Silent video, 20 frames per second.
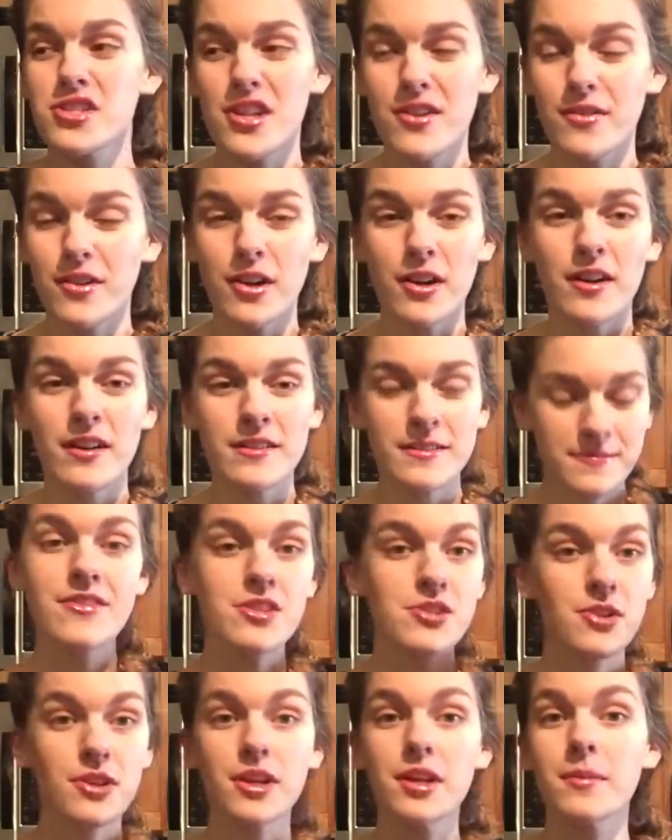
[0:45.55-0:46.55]
Shiver. I've
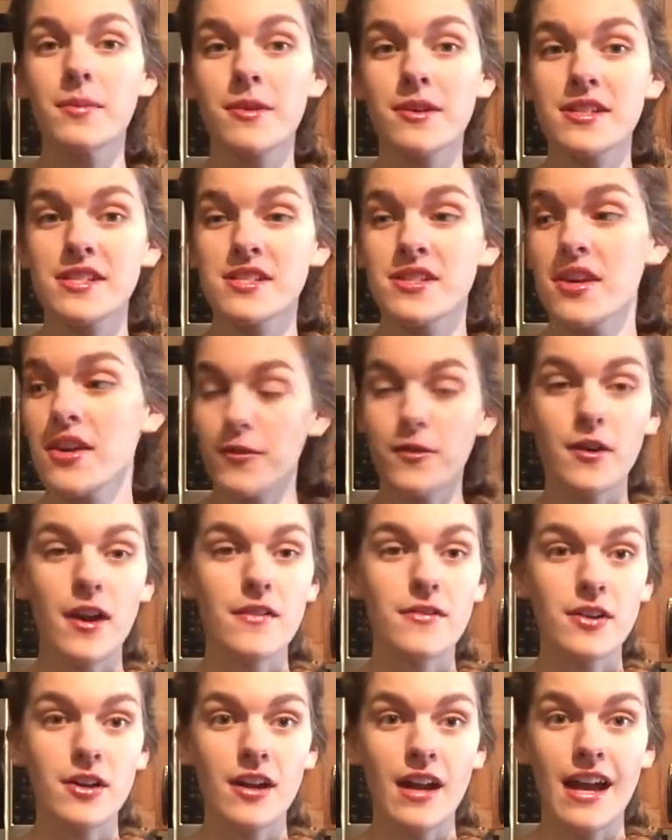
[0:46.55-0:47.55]
enjoyed her books for
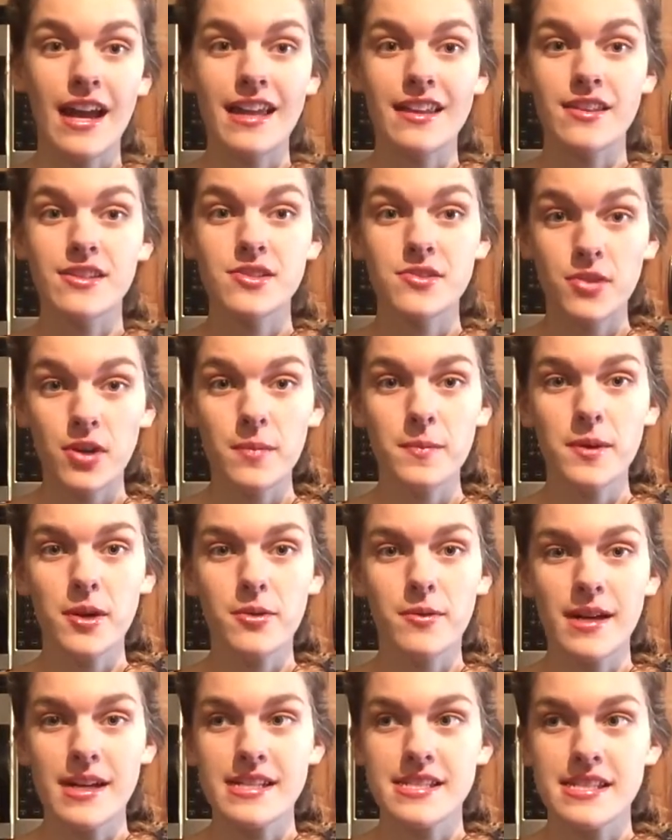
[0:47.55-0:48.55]
forever, and The
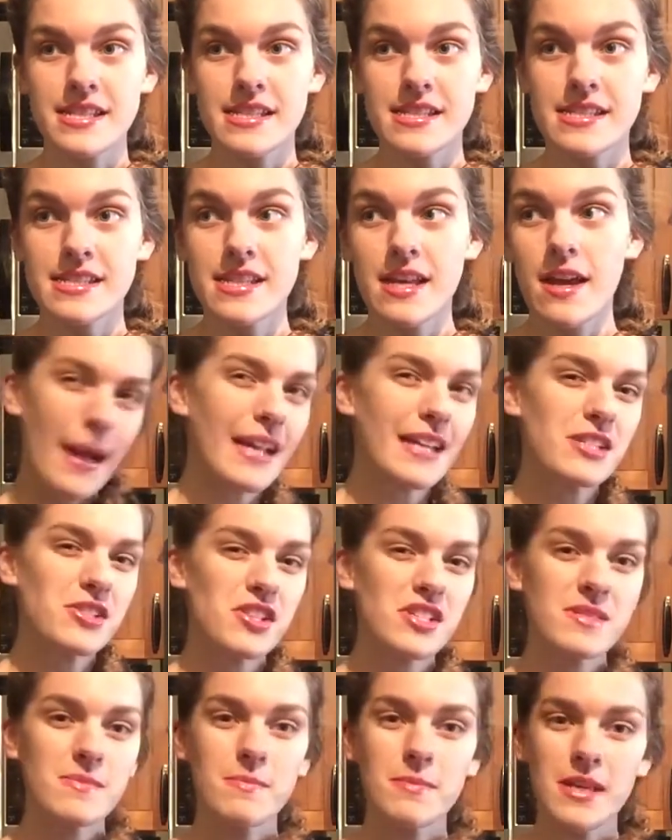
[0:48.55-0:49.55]
Scorpio Races might
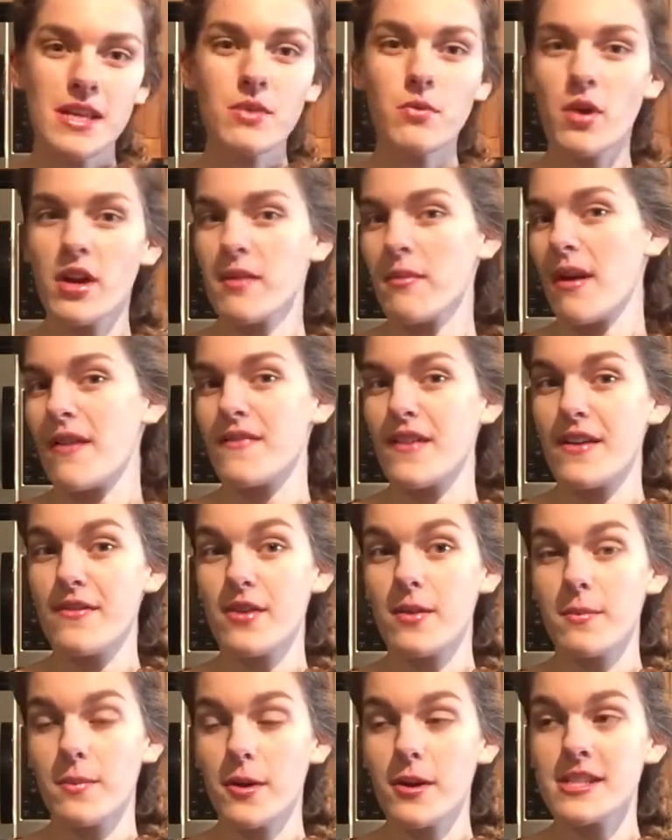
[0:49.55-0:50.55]
just be one of my
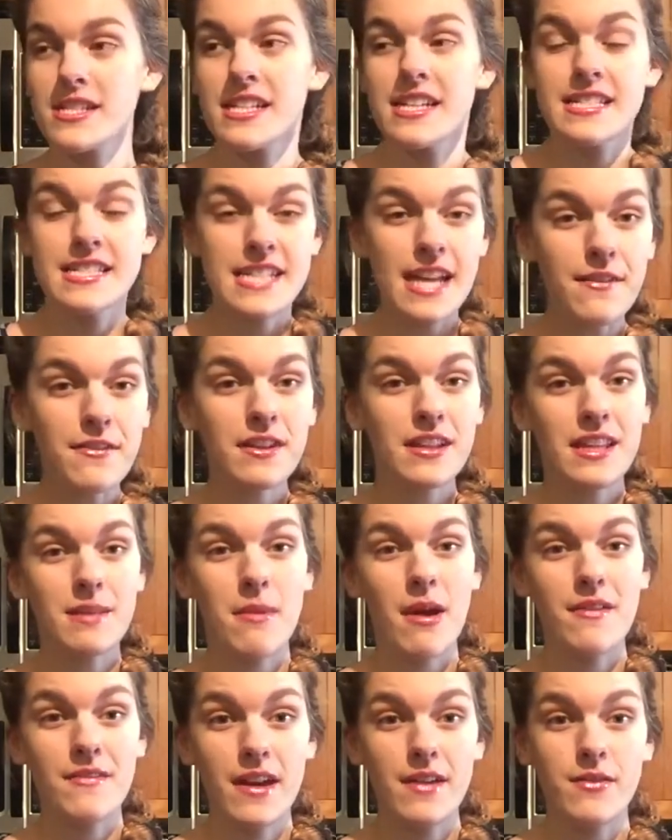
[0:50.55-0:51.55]
favorite books, and it's definitely
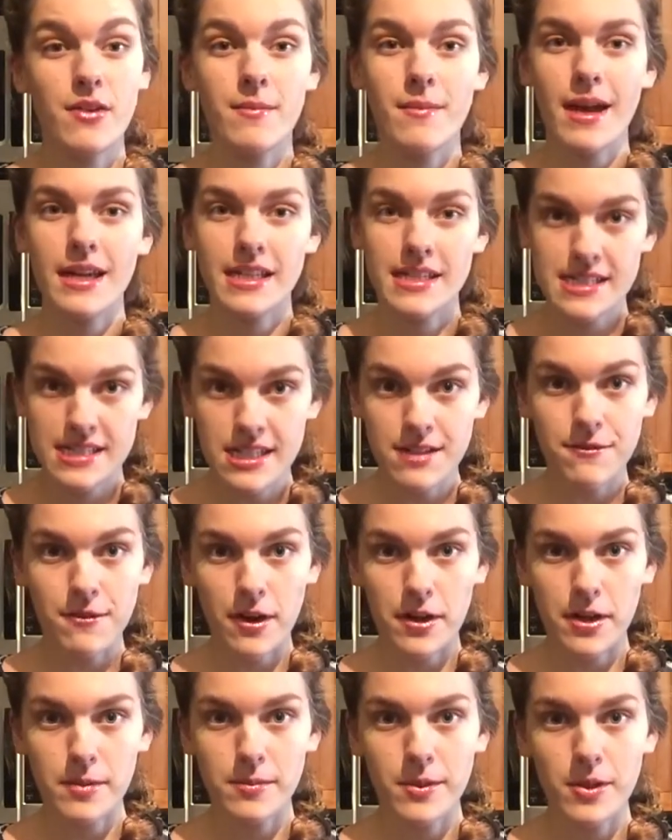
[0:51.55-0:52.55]
my favorite Maggie
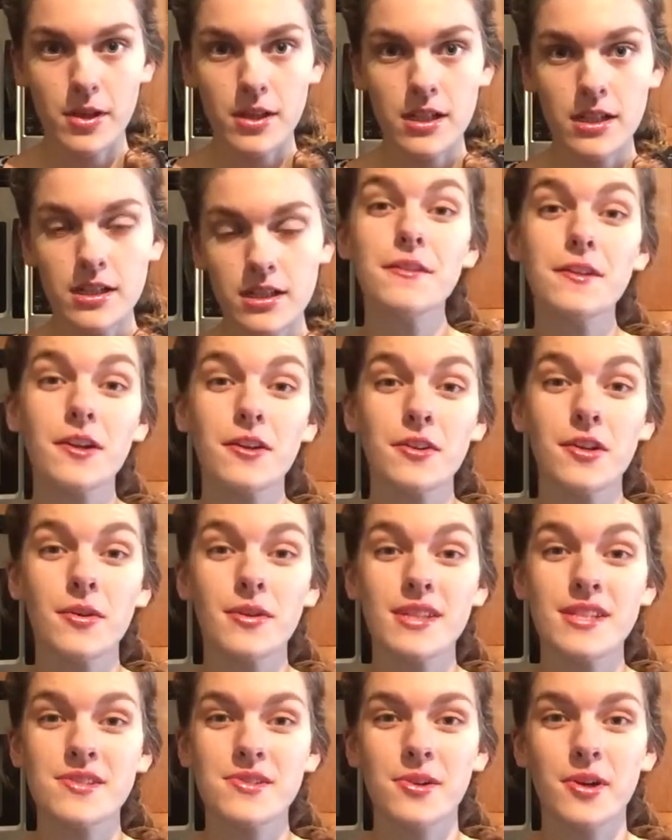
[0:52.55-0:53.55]
Stiefvater book. If you don't know
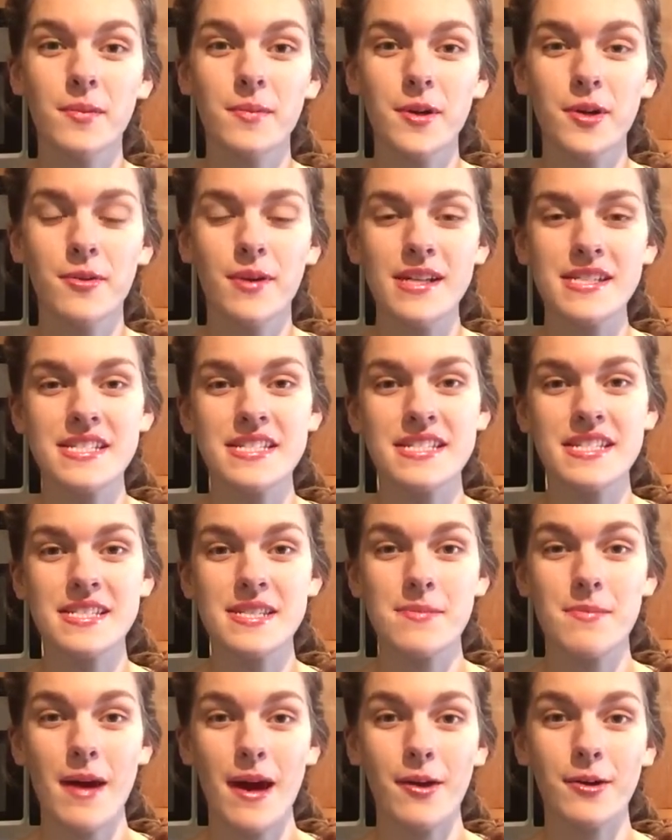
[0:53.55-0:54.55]
what The Scorpio Races
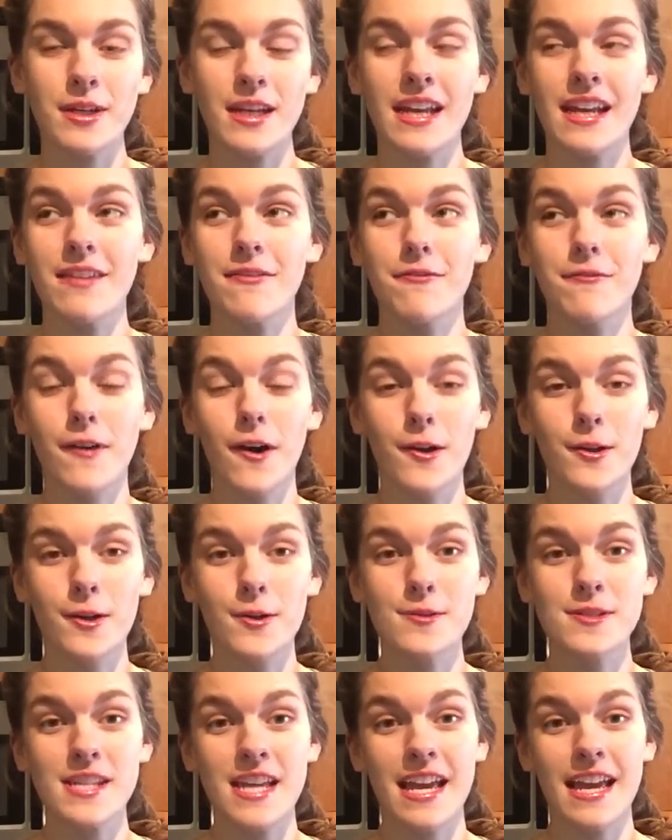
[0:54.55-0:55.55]
is about, it
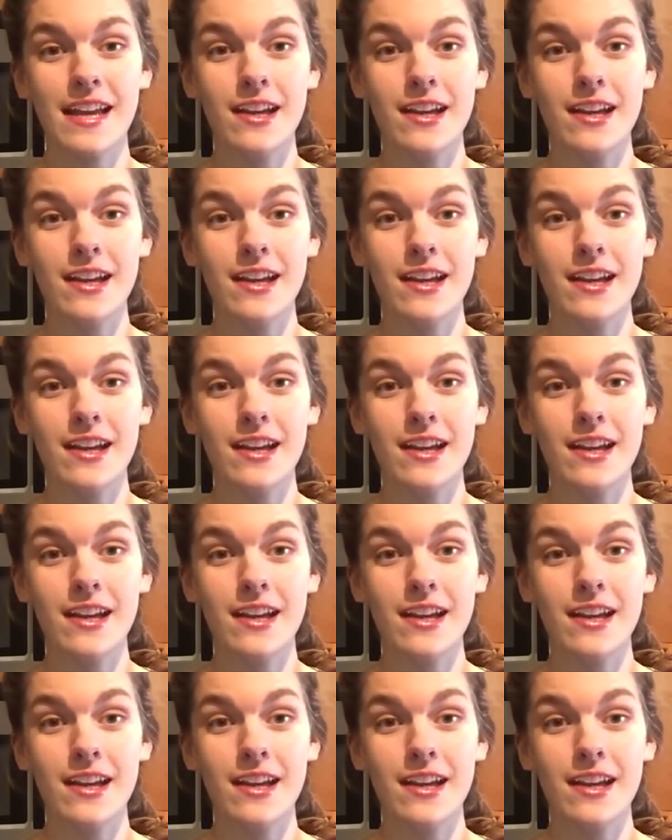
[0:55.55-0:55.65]
follows